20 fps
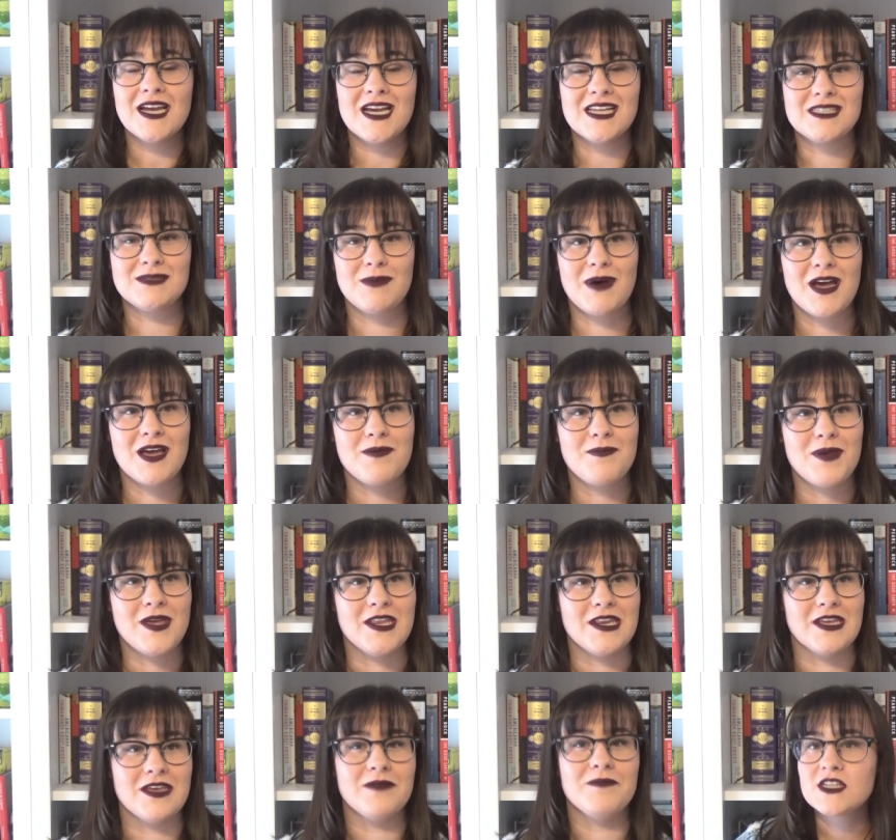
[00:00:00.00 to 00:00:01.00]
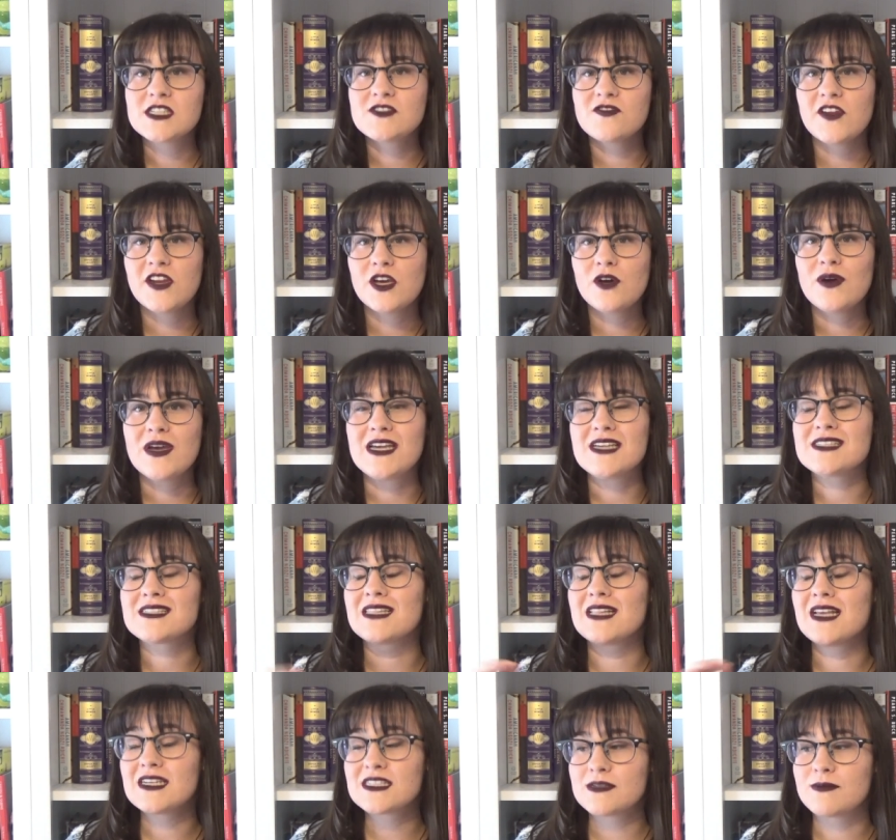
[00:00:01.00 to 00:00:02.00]
it's my opinion. This video is
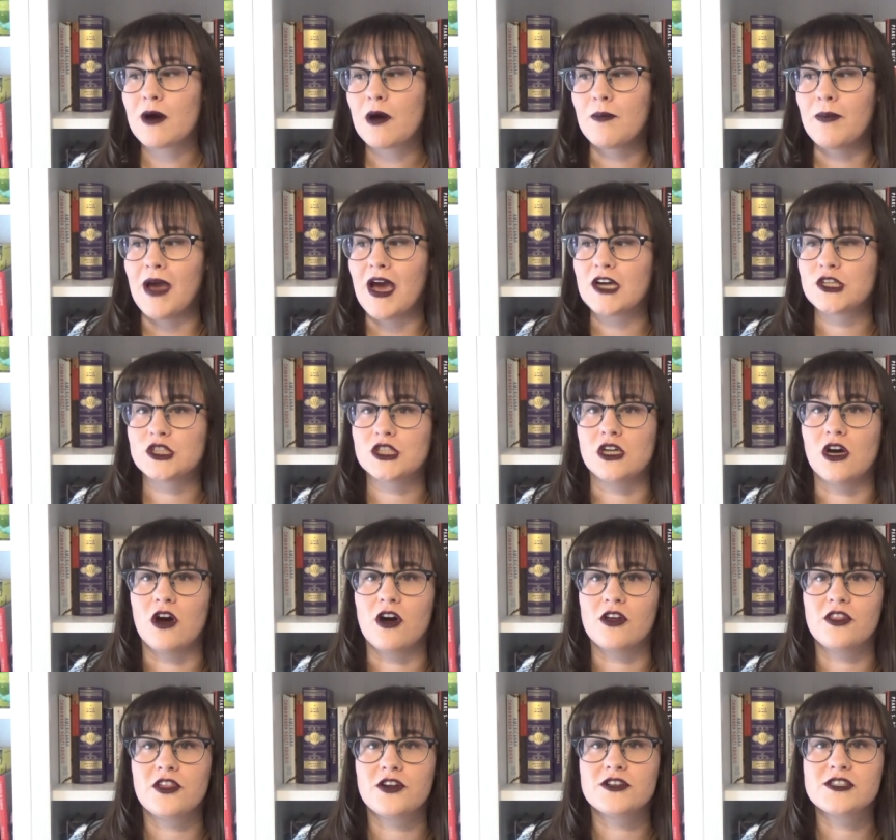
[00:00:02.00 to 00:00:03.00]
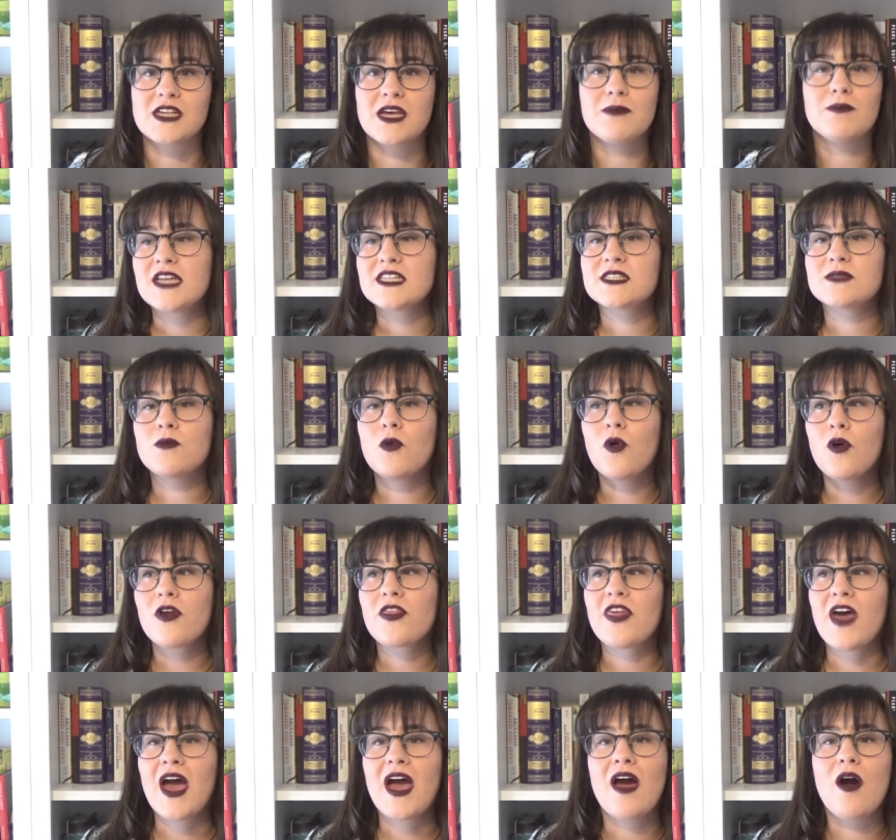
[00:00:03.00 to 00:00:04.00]
less about bashing authors and it's more
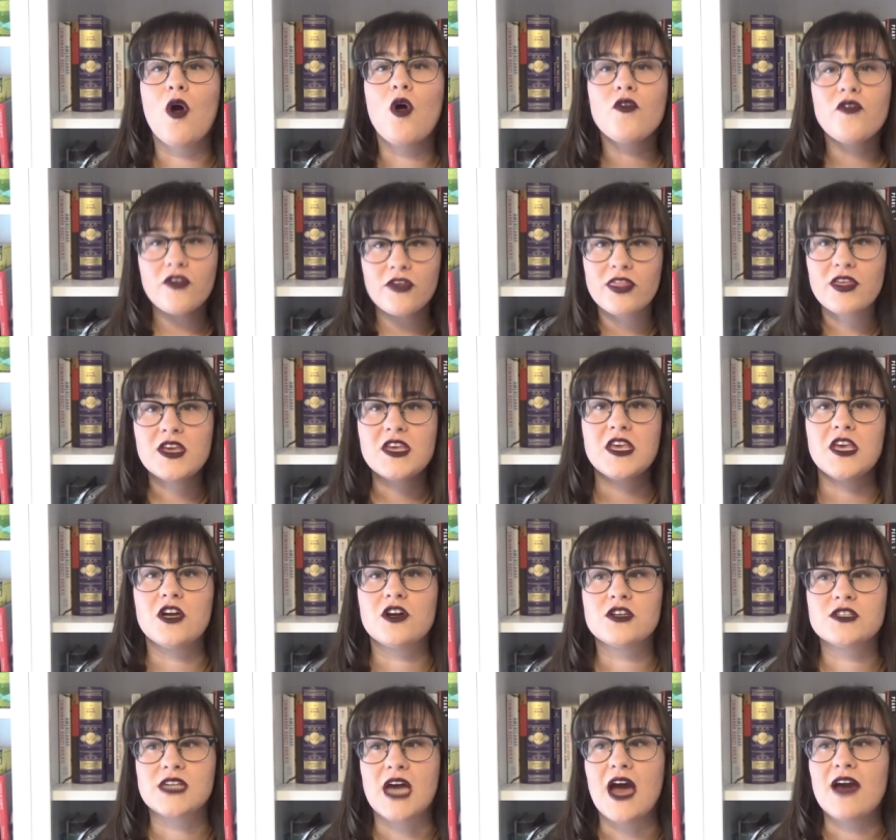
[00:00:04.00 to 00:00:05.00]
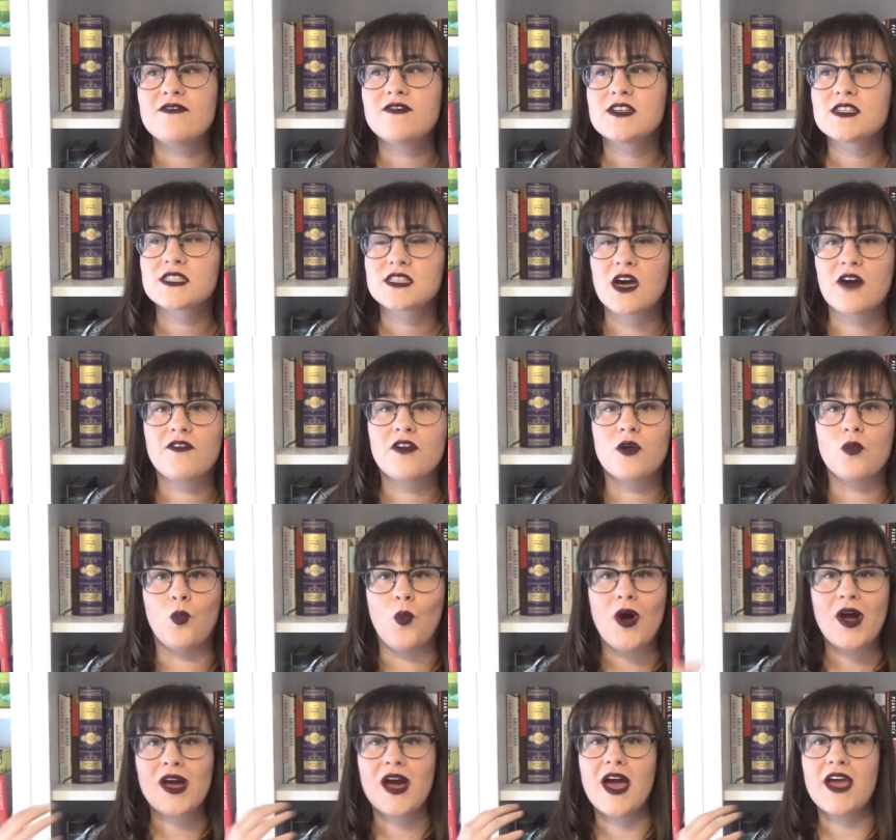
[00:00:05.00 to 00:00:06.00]
that over the years I've discovered
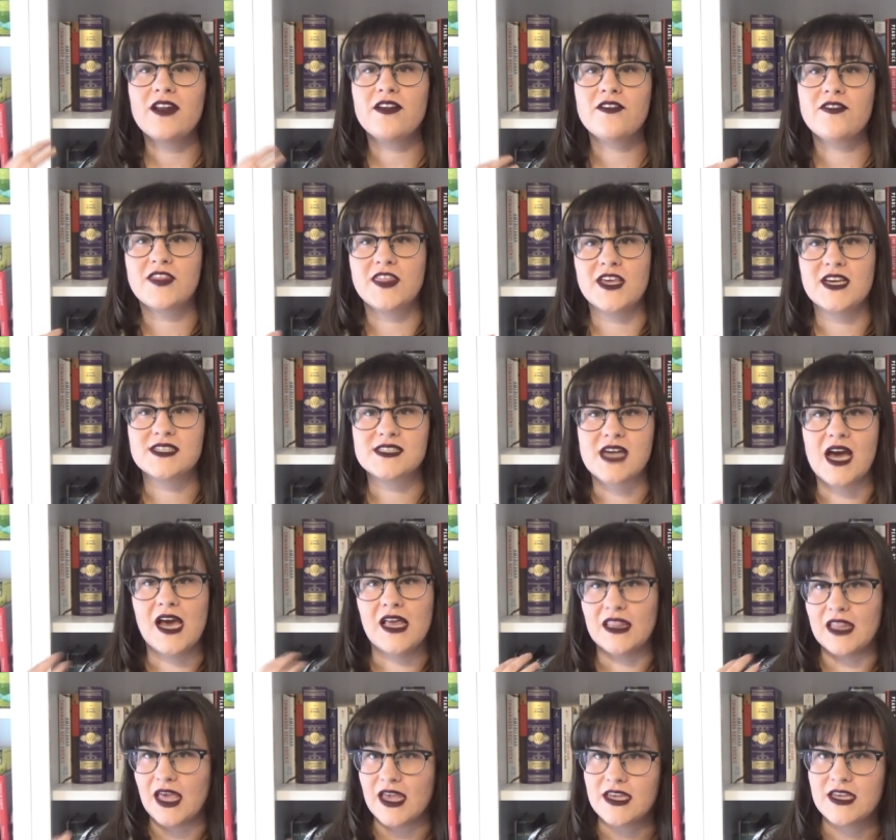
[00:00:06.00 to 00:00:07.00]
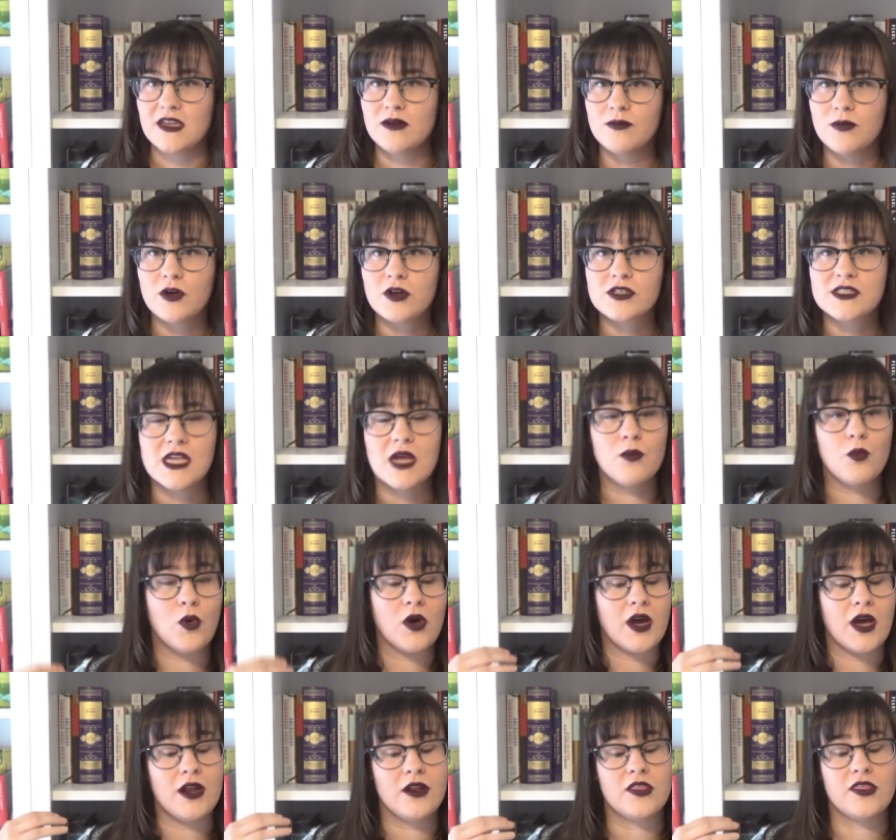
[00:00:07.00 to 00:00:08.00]
what kind of things I like in books and
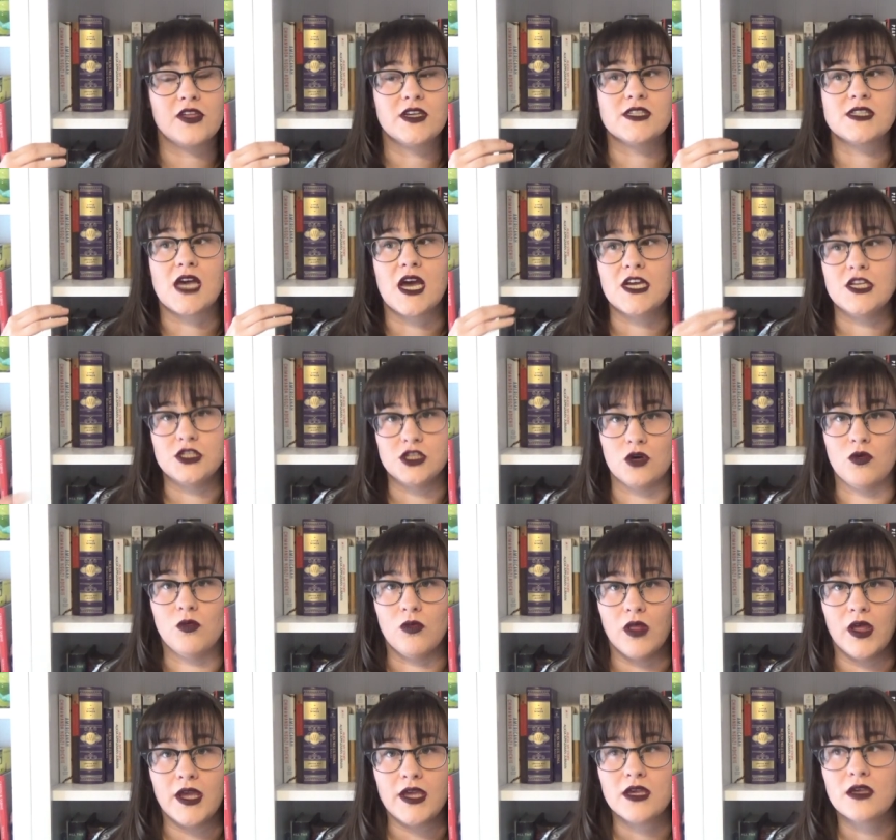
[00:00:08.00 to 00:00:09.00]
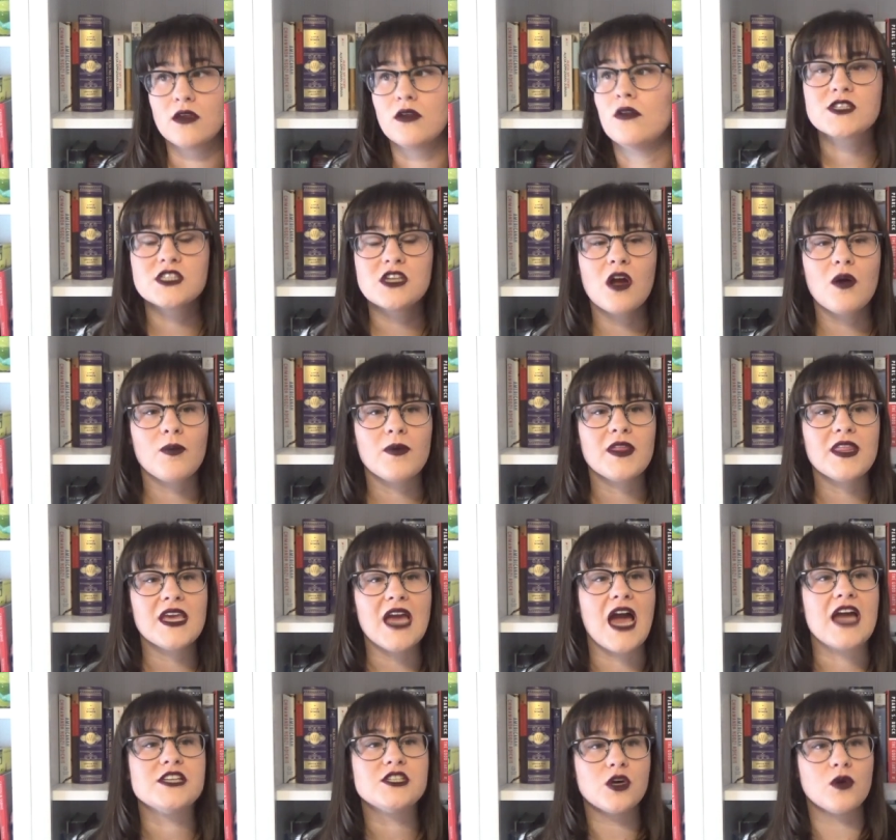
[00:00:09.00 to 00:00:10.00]
what kind of things I don't like. It's not really
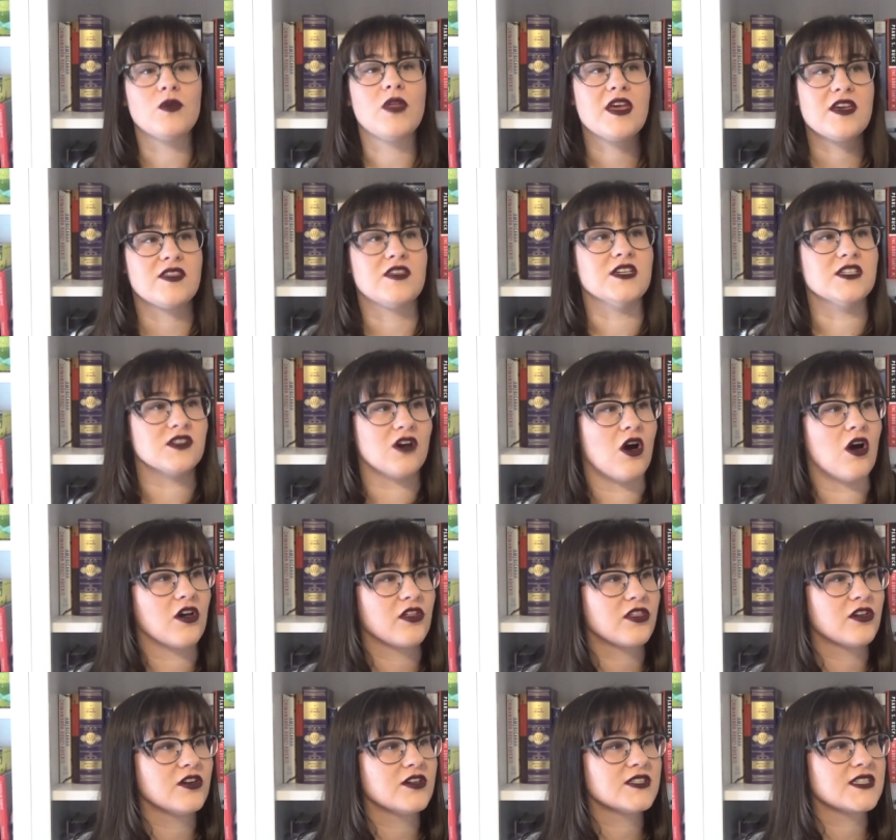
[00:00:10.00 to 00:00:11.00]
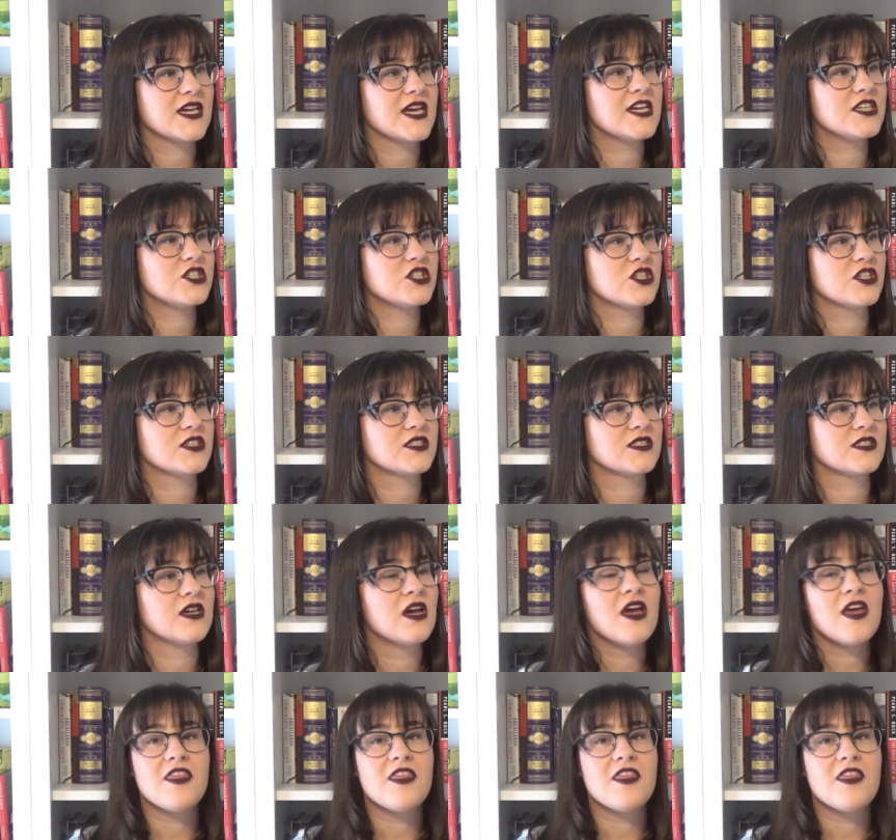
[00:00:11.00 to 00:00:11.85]
I don't like these authors, it's just